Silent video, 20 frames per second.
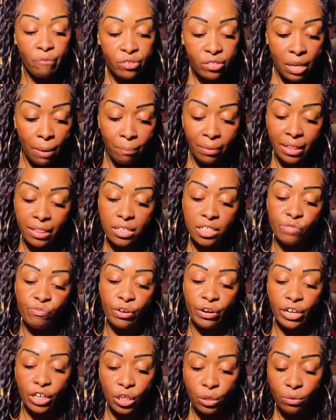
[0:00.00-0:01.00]
something that's
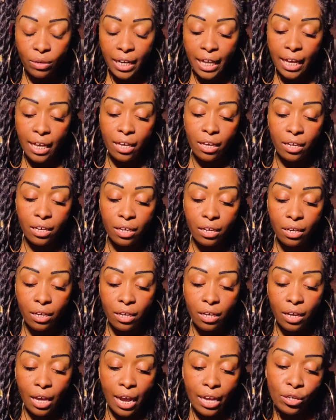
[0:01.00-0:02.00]
very unique
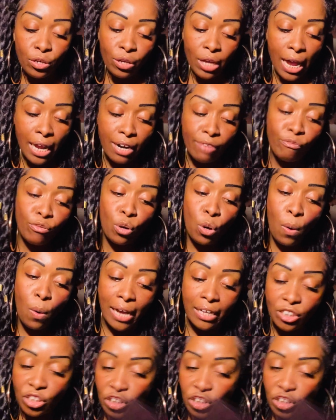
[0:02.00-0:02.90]
and you kind of feel quite